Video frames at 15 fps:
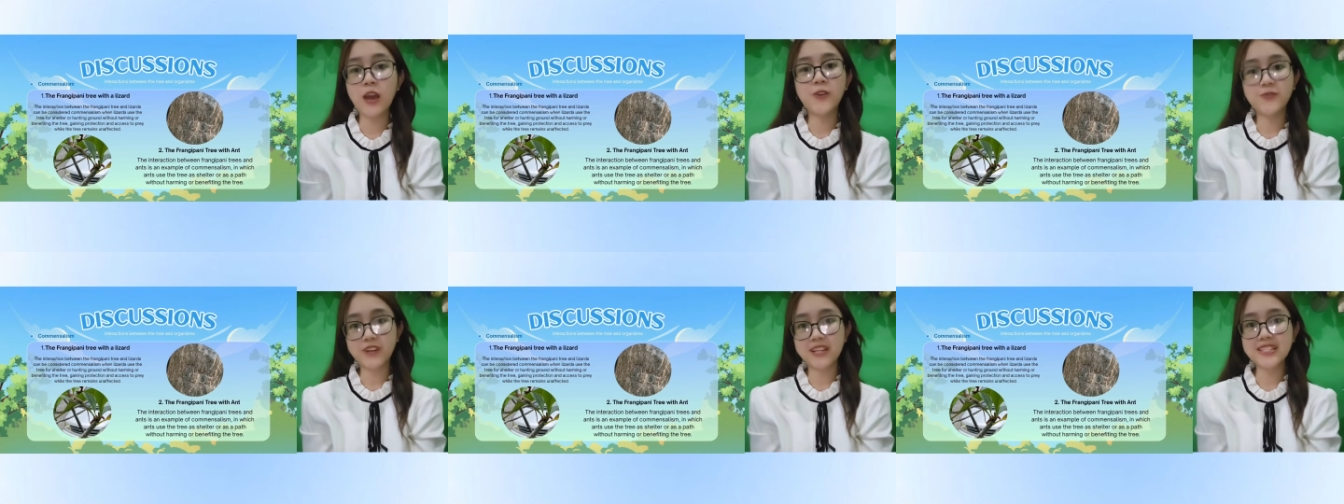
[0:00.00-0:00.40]

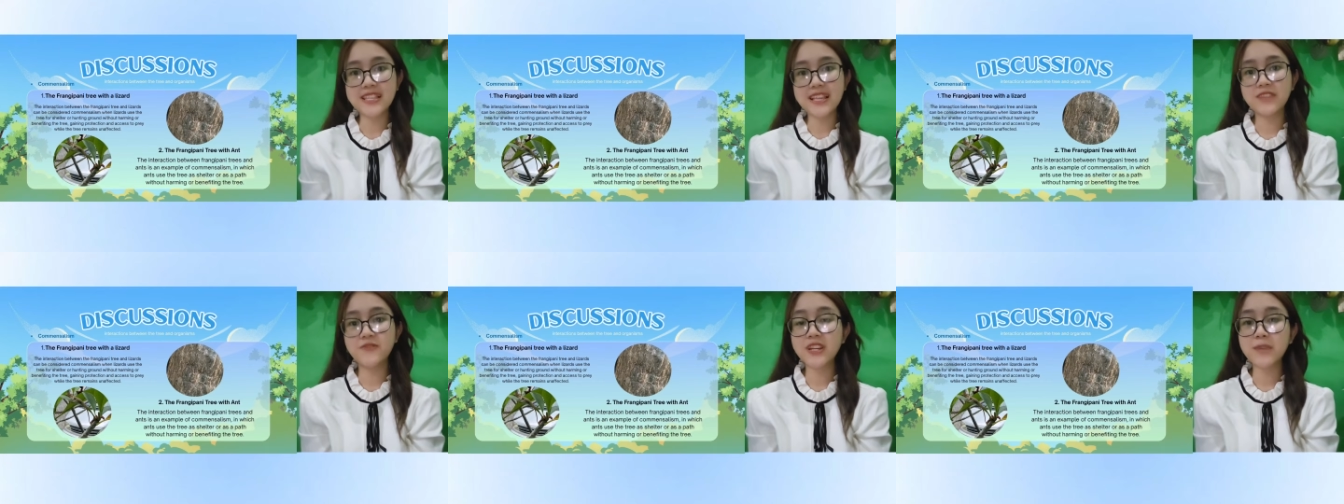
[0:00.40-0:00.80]
First,
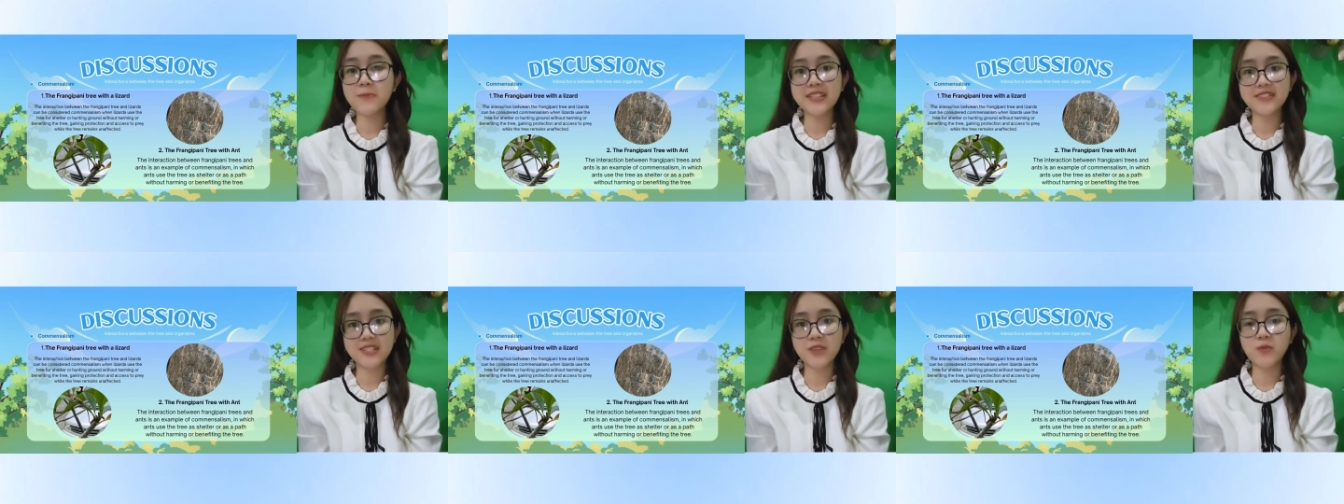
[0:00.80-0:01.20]
the
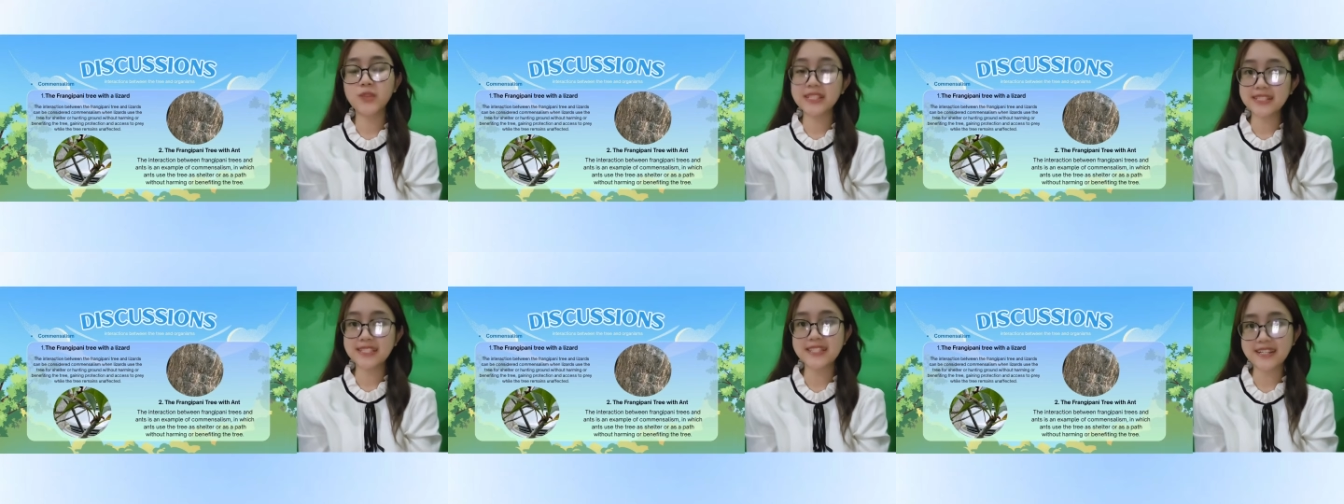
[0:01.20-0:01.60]
frangipani tree
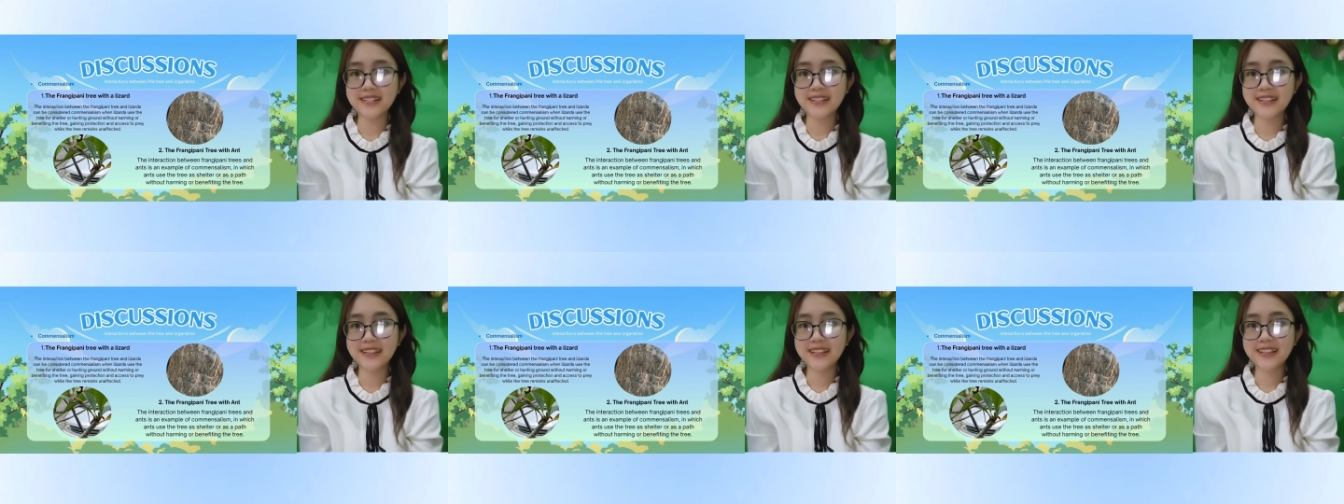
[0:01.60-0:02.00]
with a lizard.
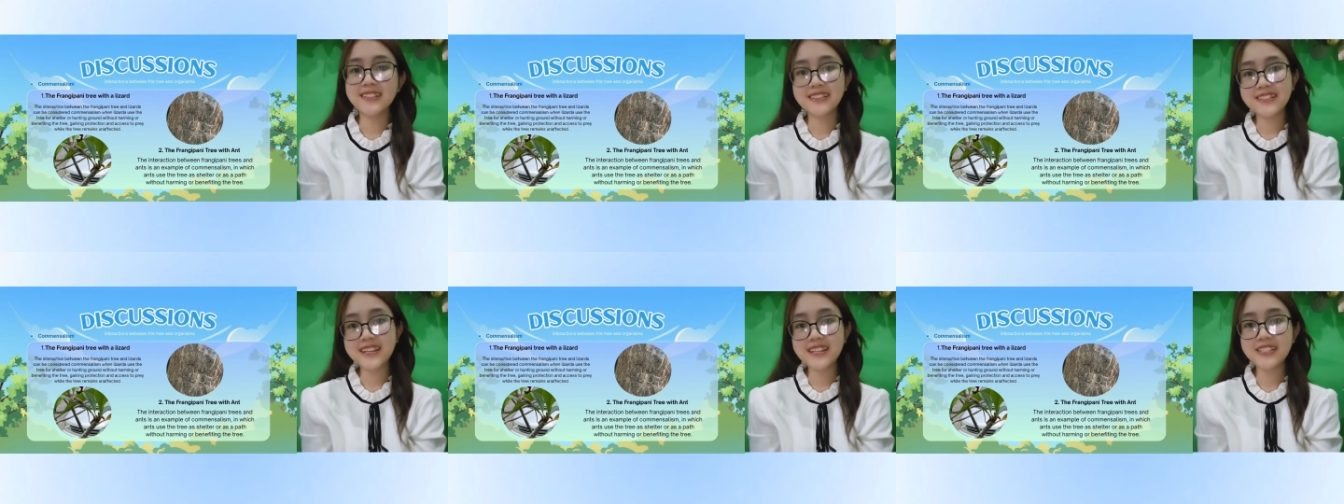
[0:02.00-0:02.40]
The
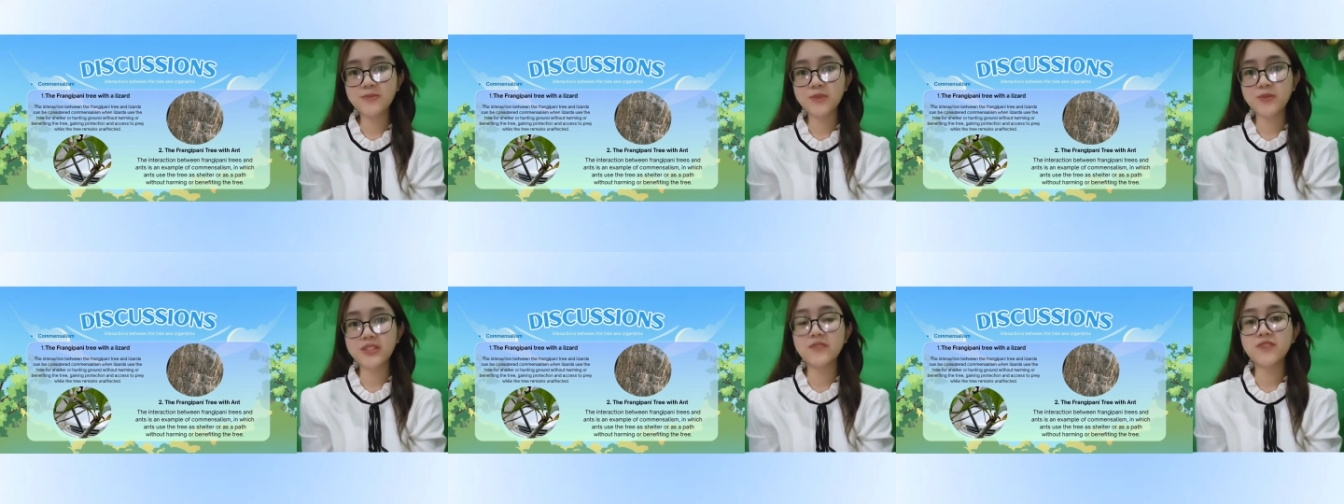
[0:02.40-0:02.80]
interaction
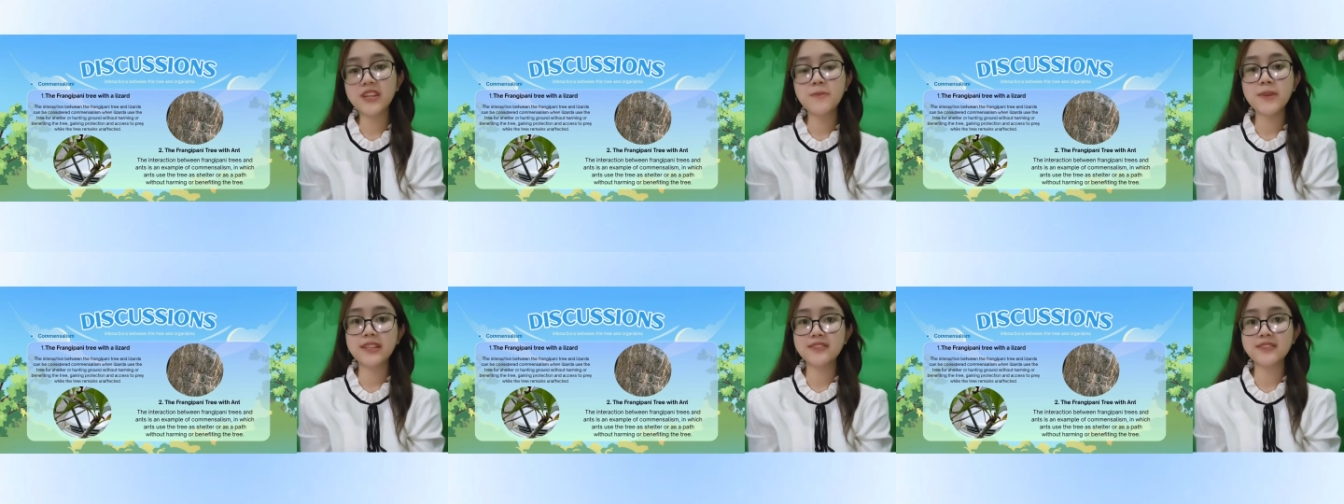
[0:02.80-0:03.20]
between the
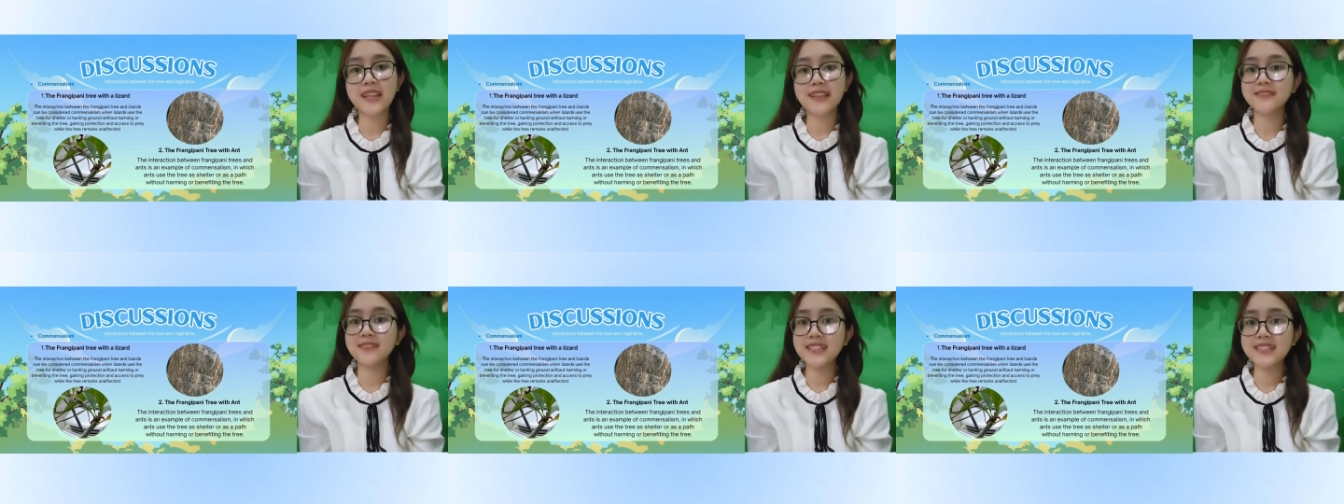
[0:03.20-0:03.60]
frangipani tree
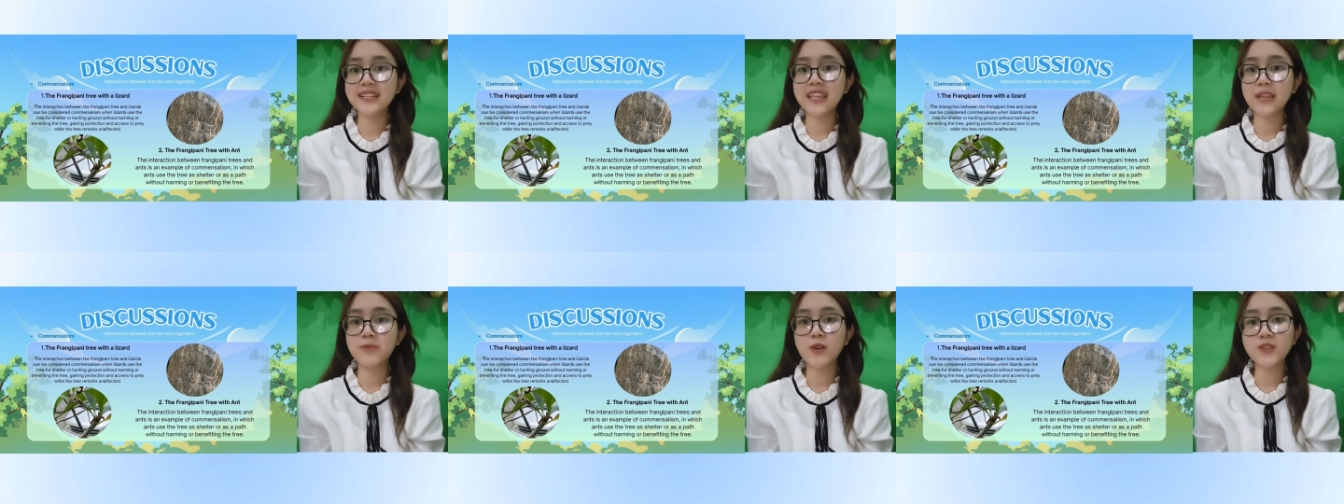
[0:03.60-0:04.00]
and lizard
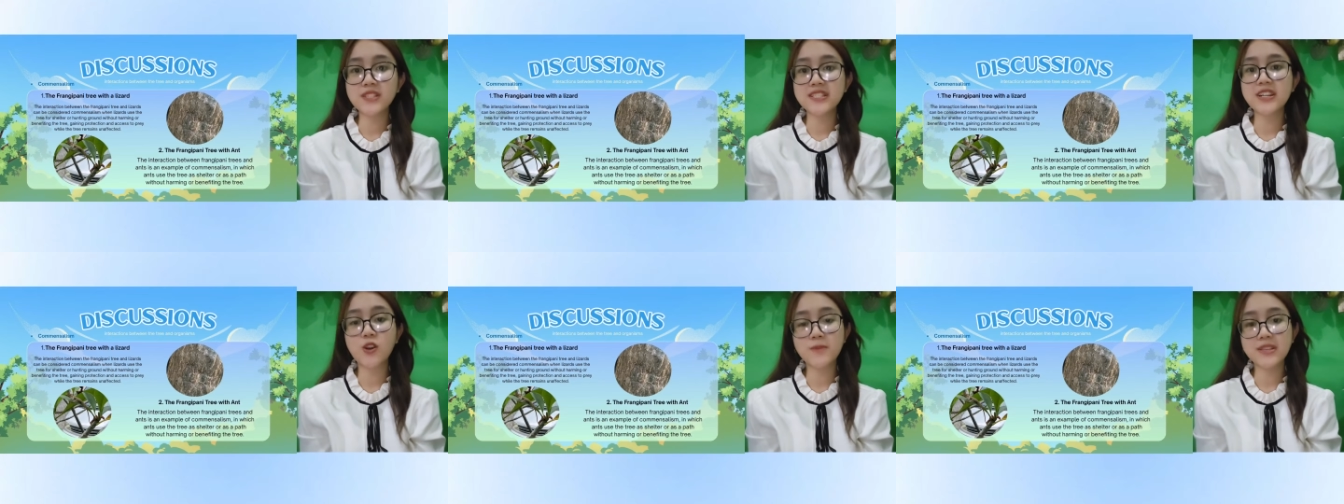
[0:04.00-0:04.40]
can be
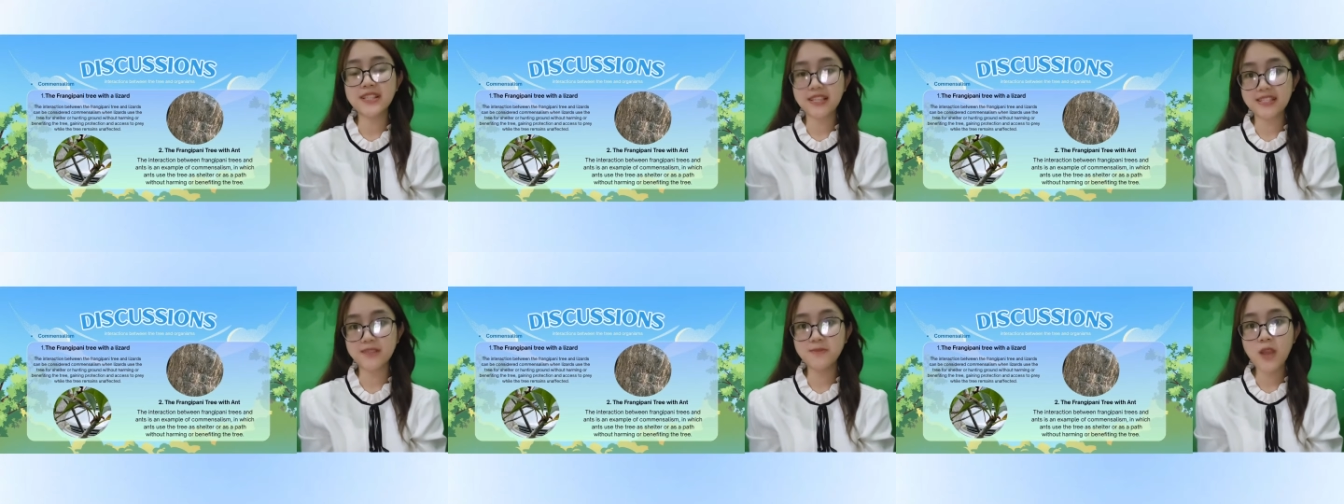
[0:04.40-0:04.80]
considered
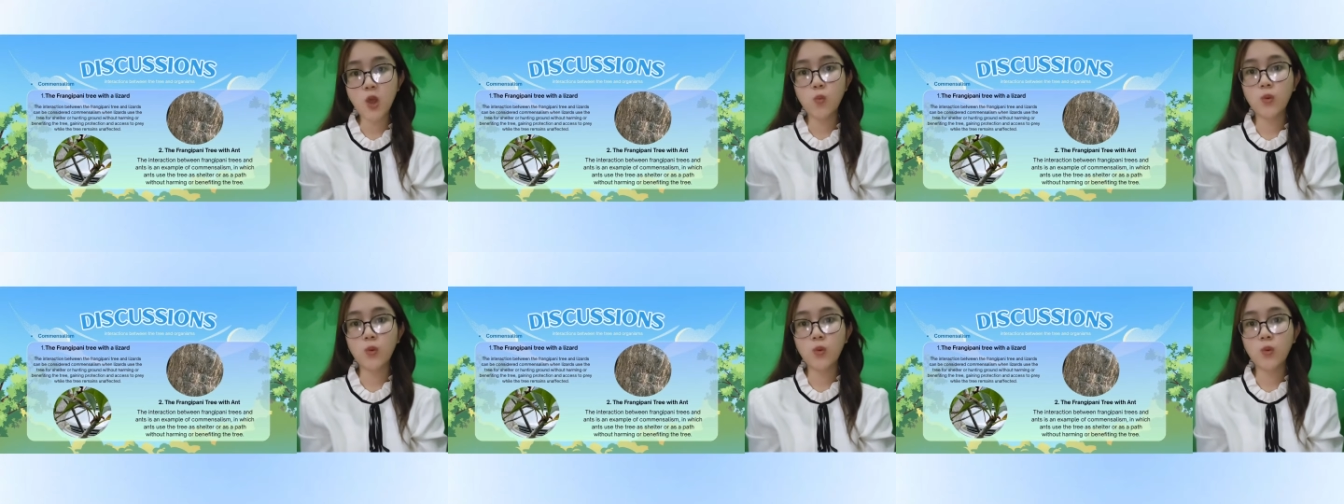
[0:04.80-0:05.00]
commensalism,